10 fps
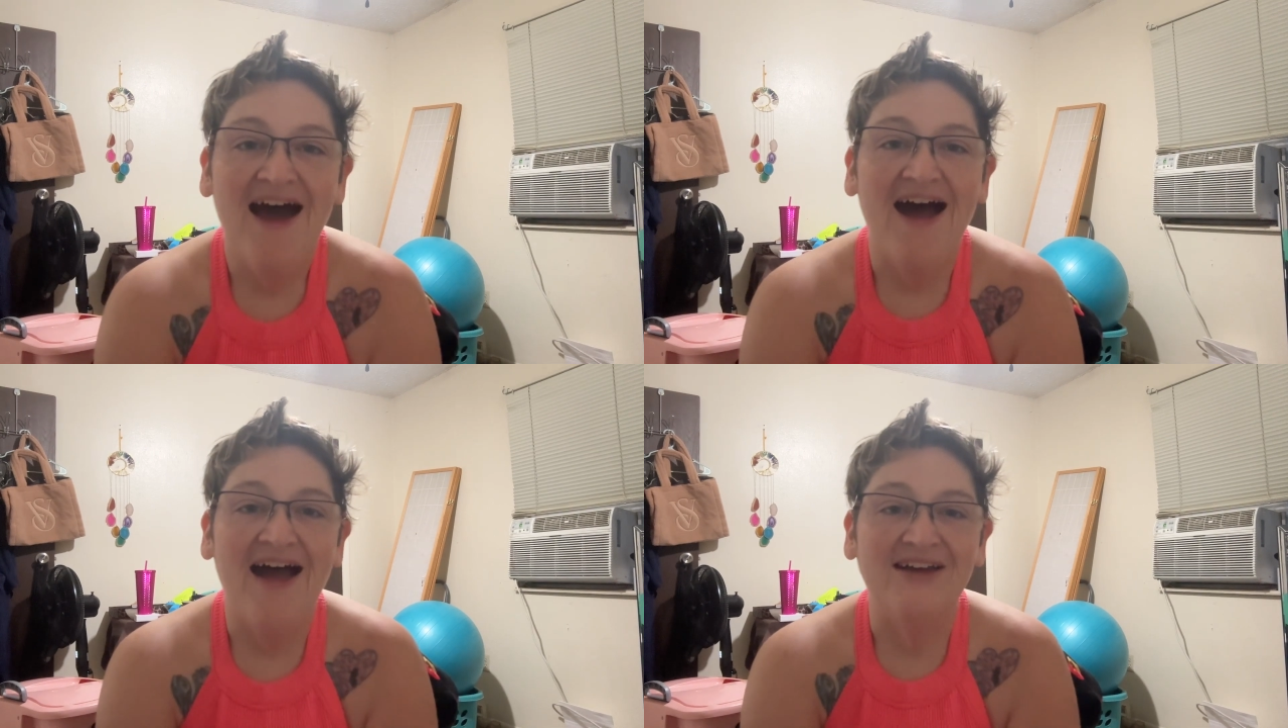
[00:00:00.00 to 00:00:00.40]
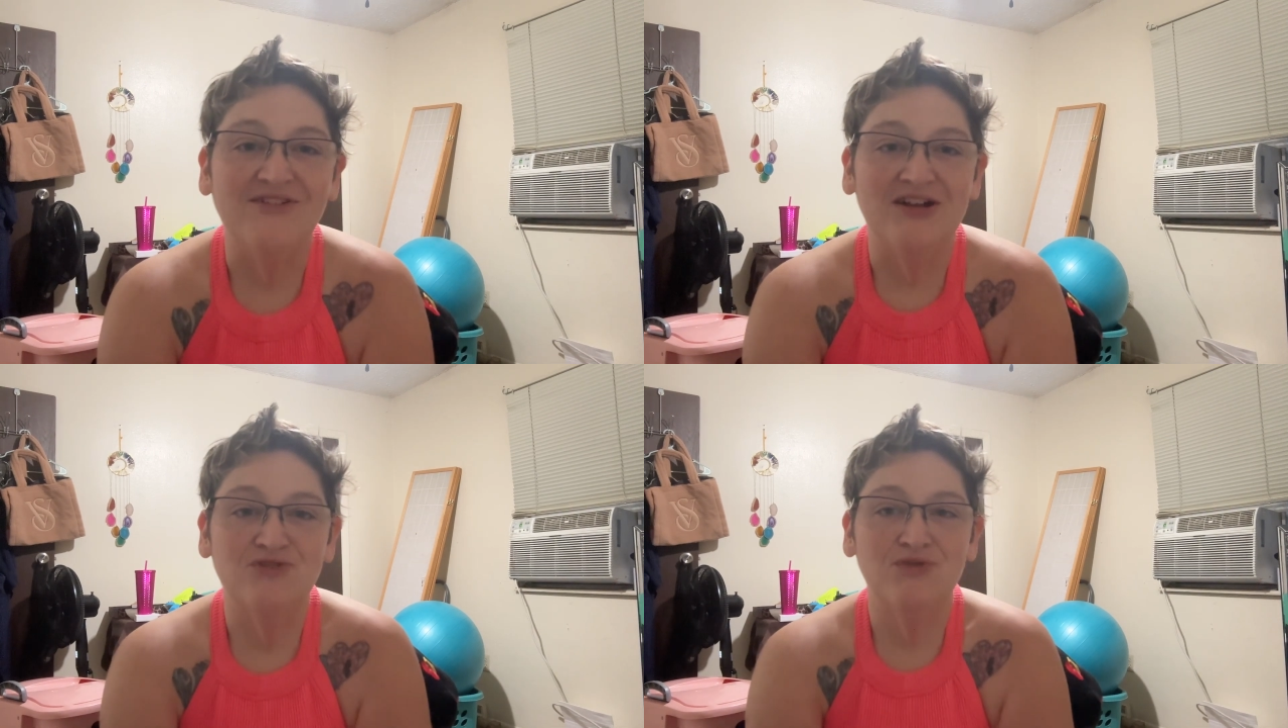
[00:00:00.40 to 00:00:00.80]
I
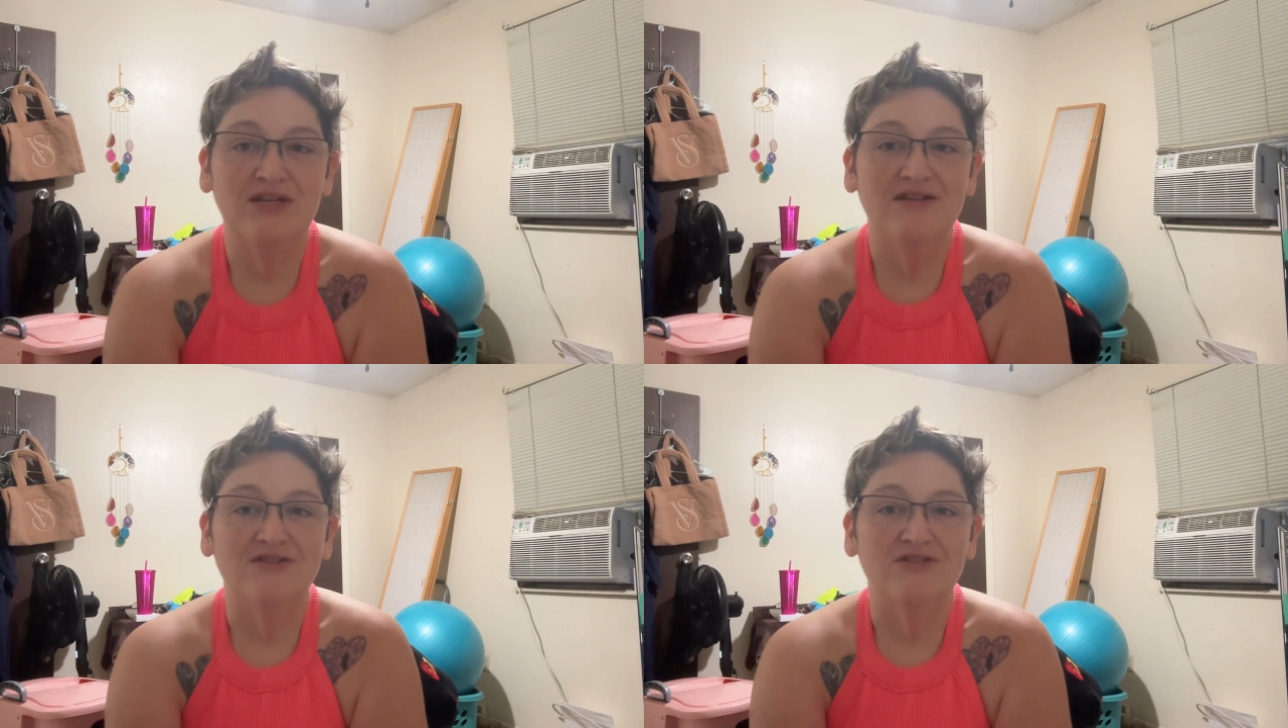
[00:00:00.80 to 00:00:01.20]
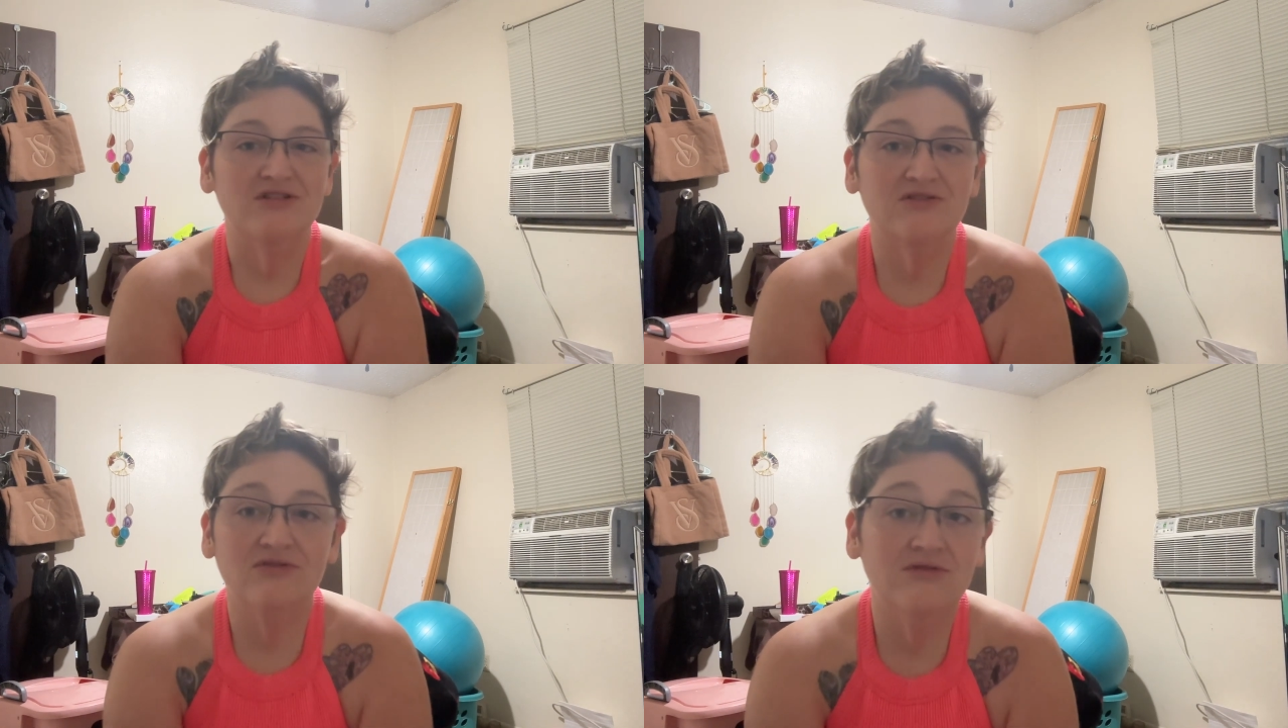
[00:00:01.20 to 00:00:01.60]
graduated nursing
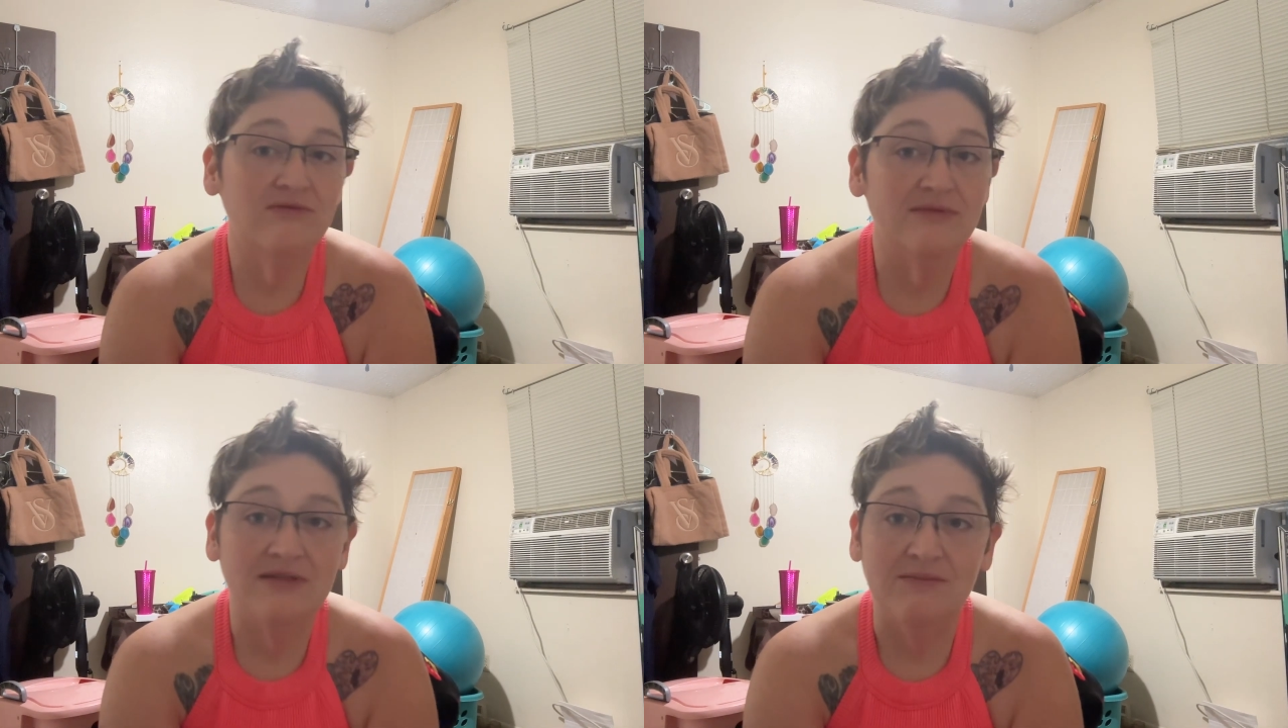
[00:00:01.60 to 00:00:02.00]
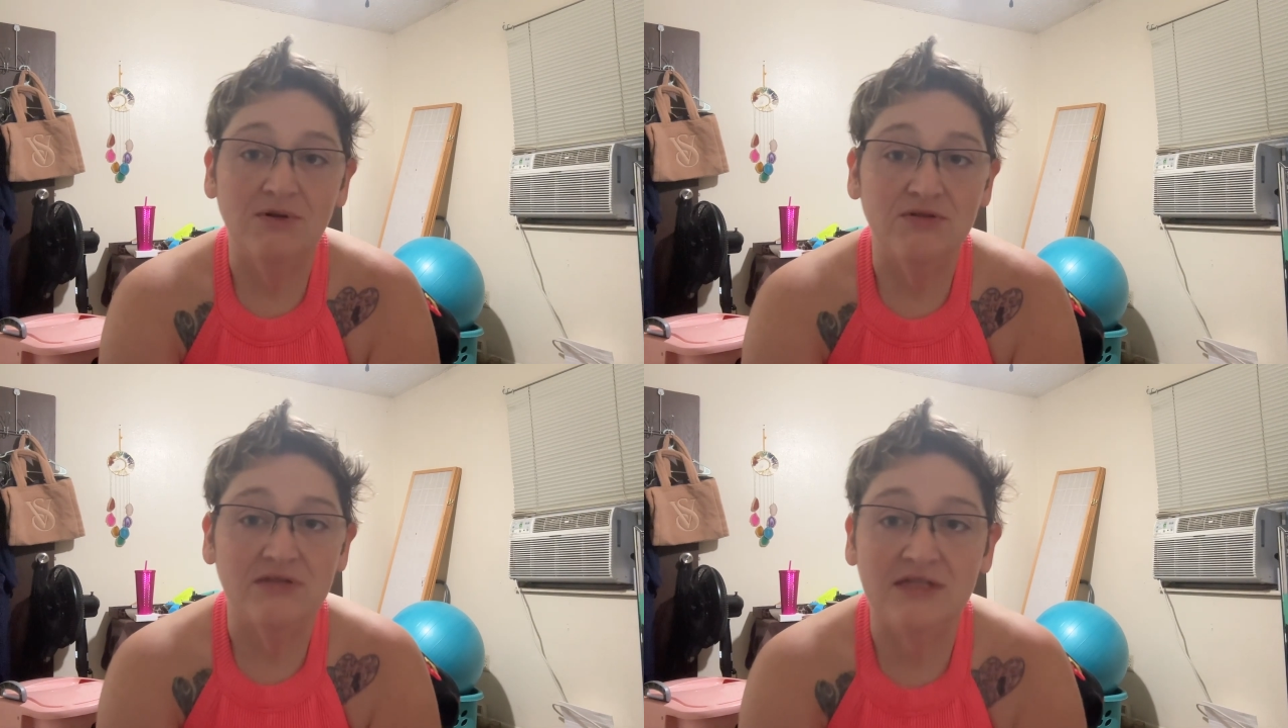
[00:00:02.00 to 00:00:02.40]
school with the
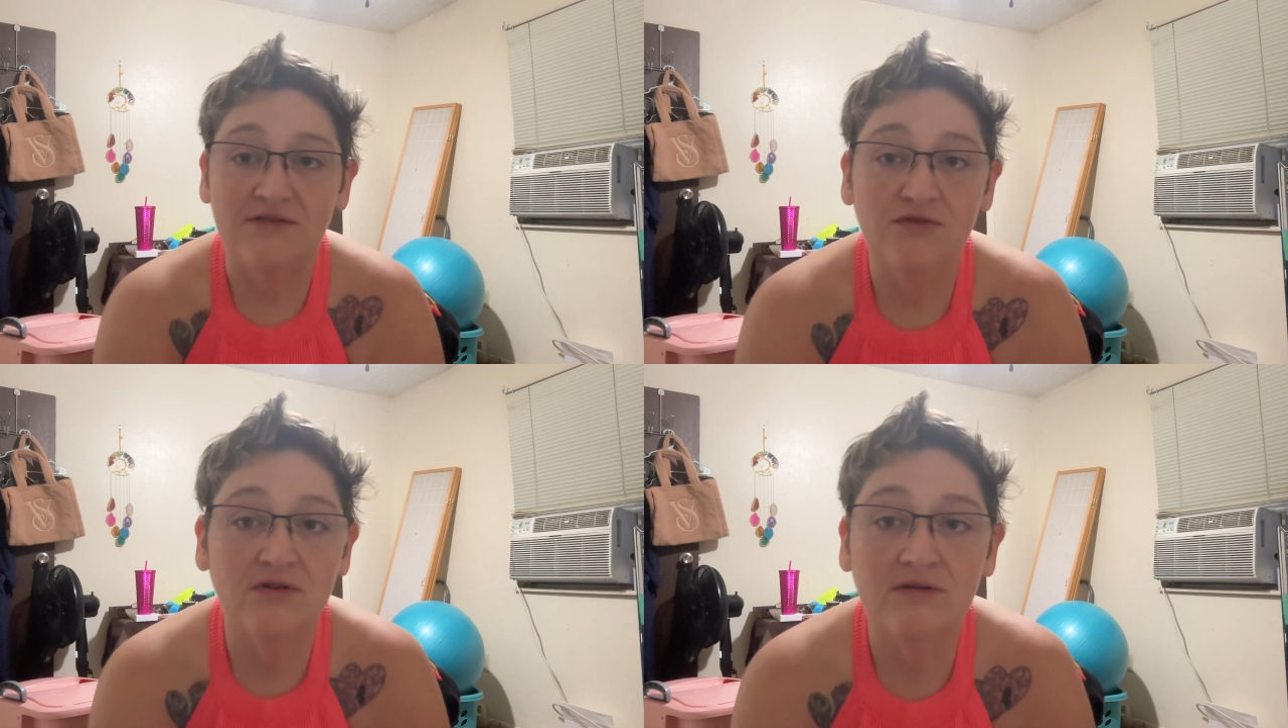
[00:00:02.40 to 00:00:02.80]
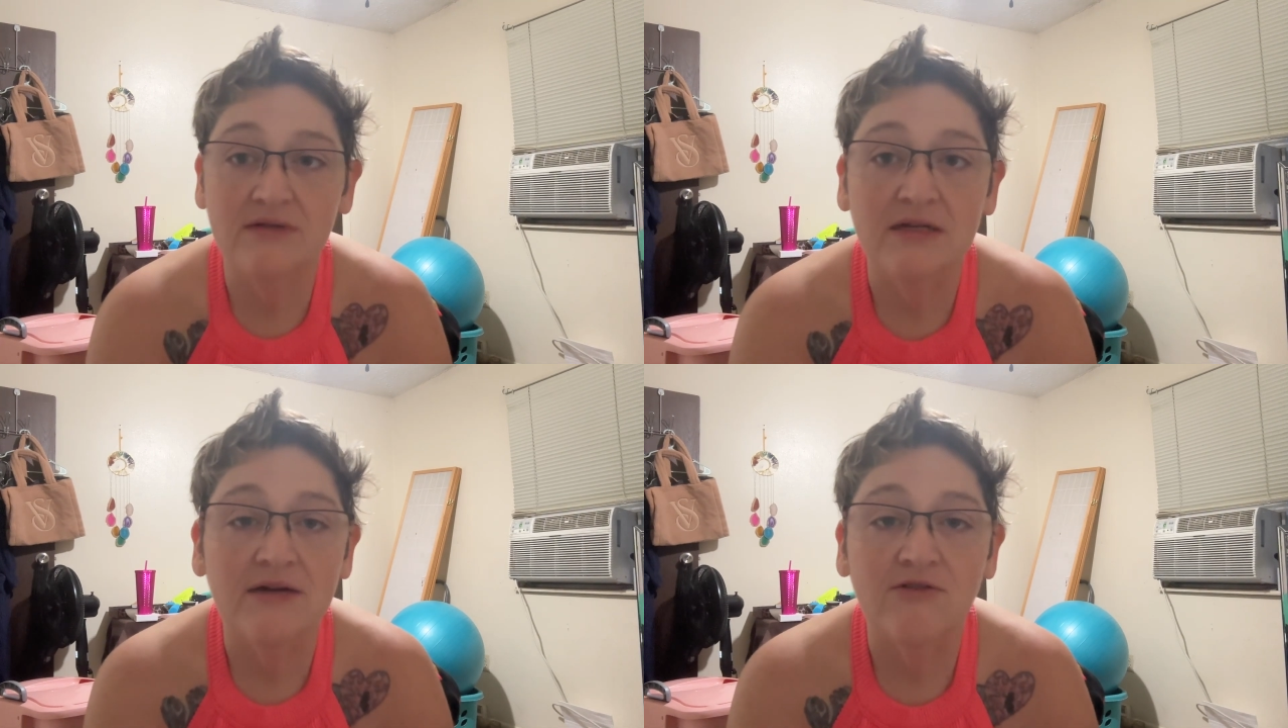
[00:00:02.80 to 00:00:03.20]
most difficult
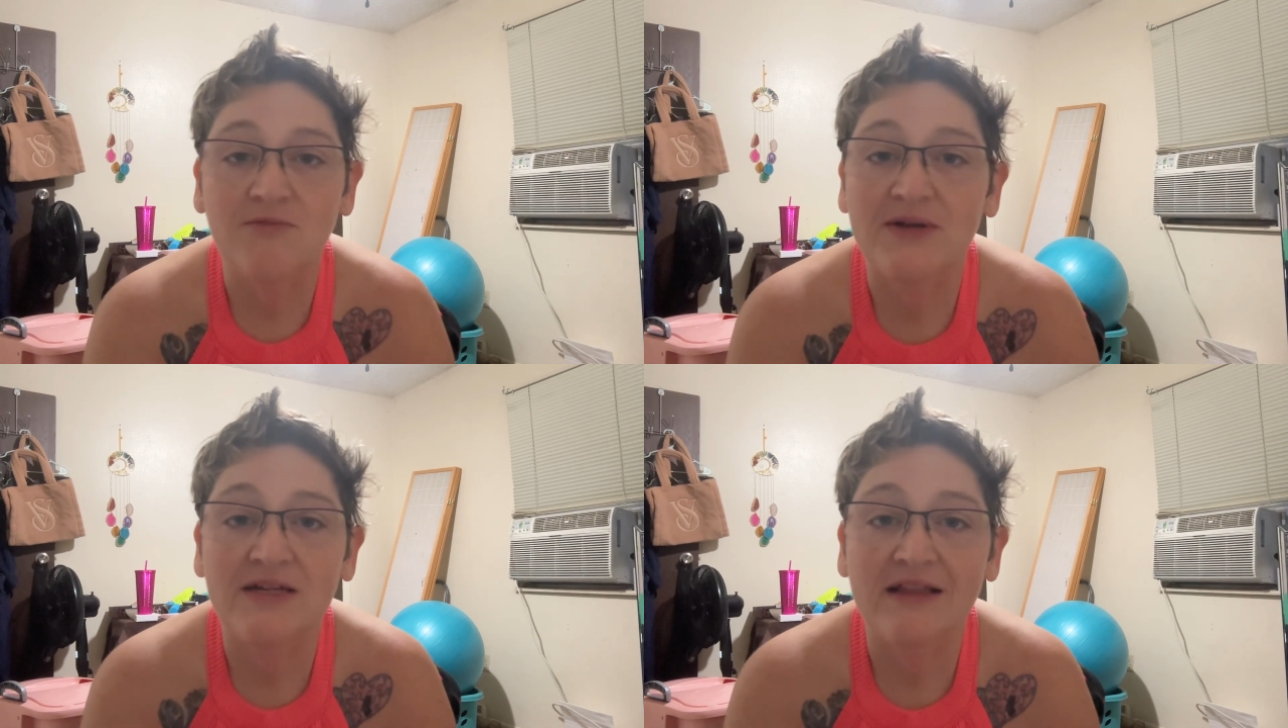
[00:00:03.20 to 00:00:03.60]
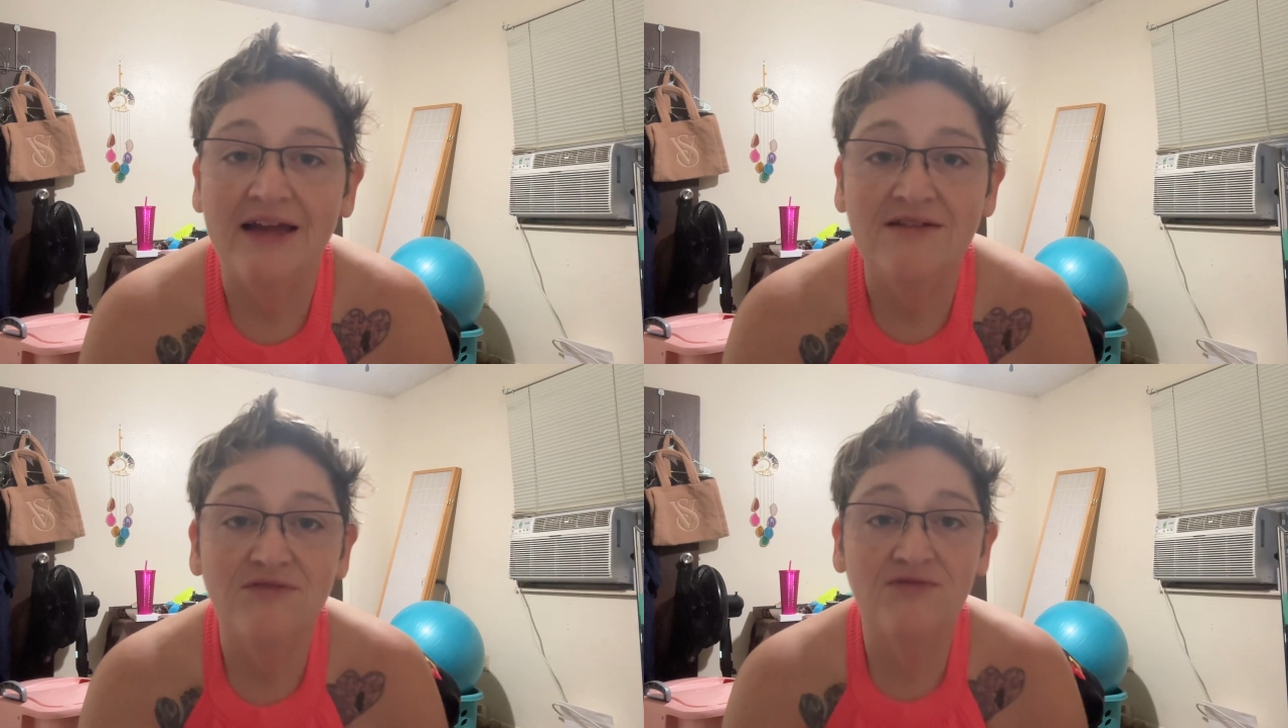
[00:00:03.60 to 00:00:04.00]
year of my
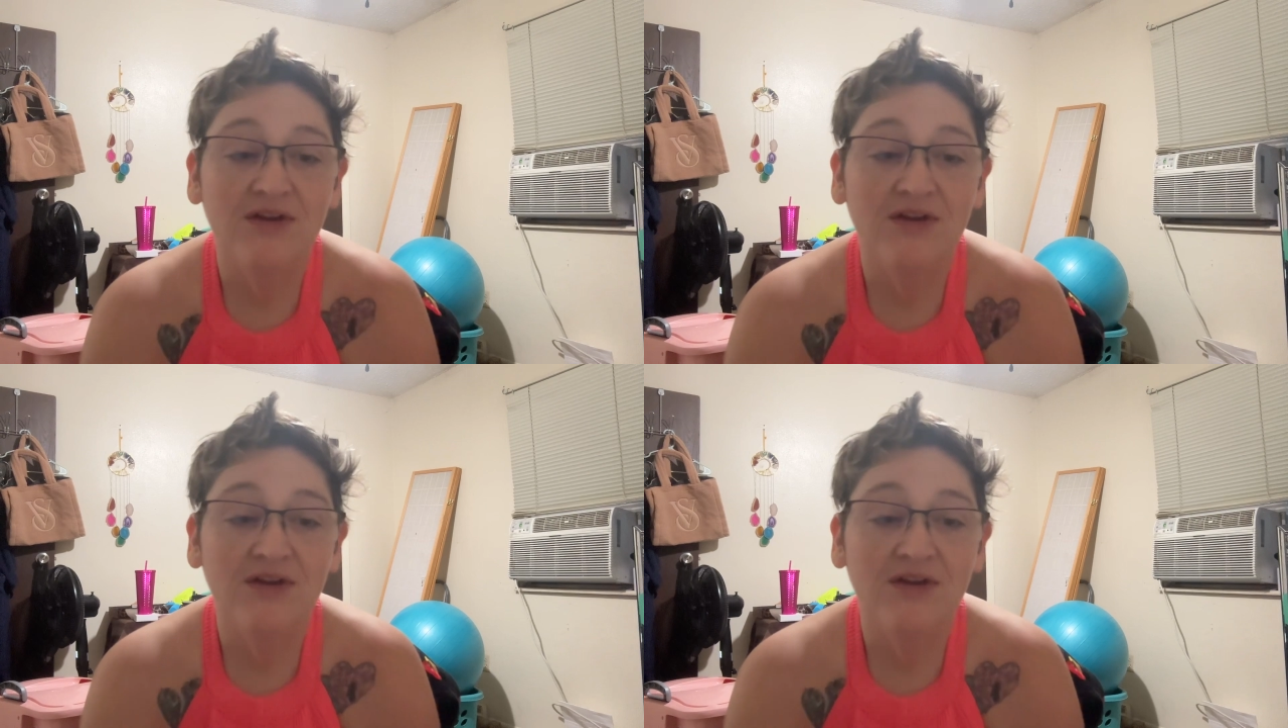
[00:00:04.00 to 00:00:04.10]
life.